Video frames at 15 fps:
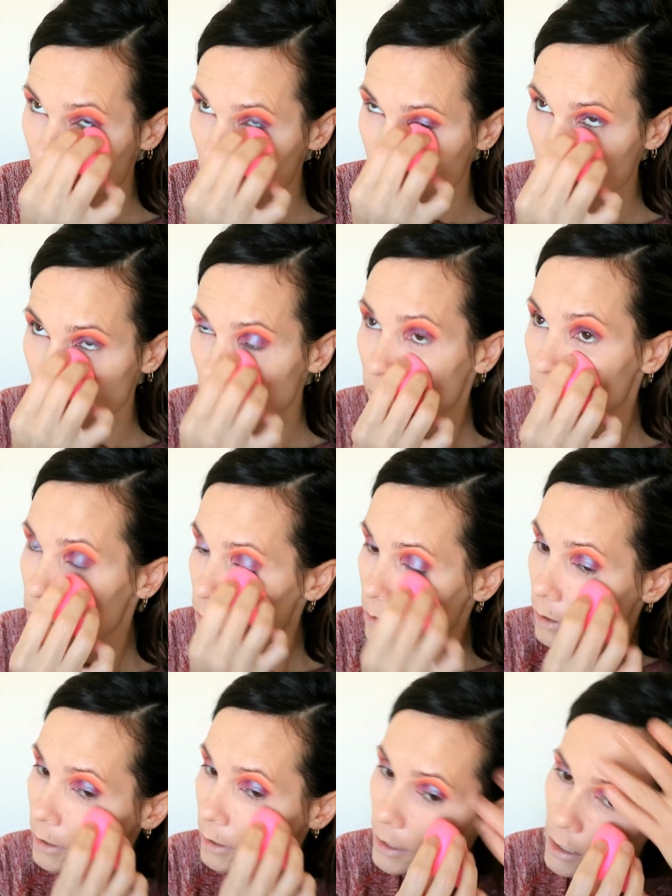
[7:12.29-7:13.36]
I'm just
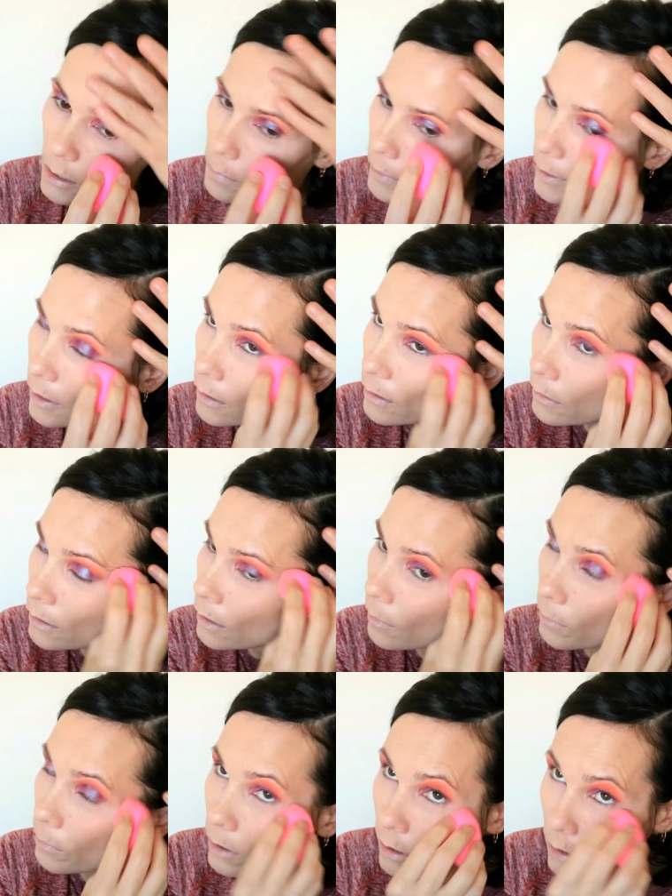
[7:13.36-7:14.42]
going to keep it.
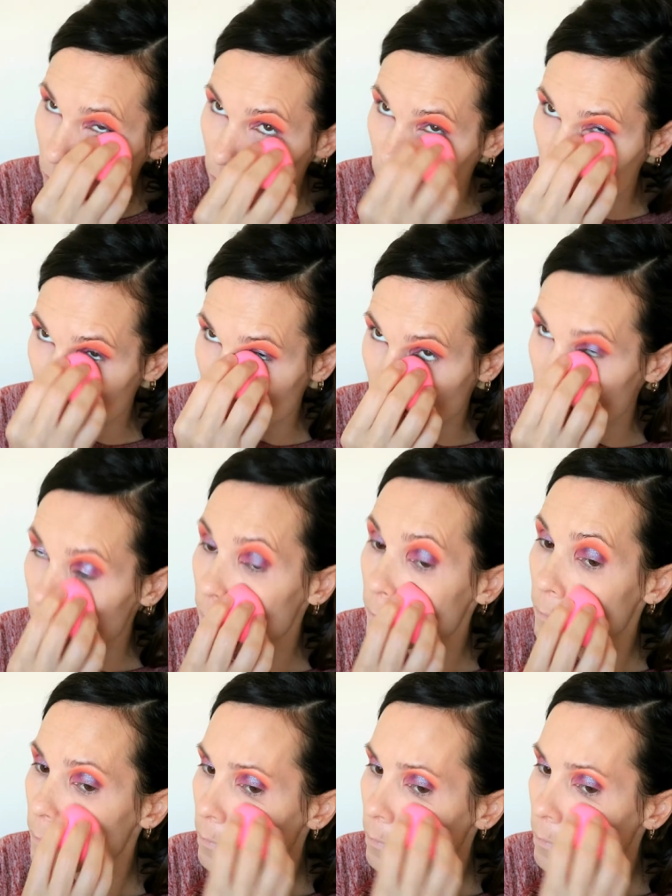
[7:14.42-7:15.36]
I'm going to use it up.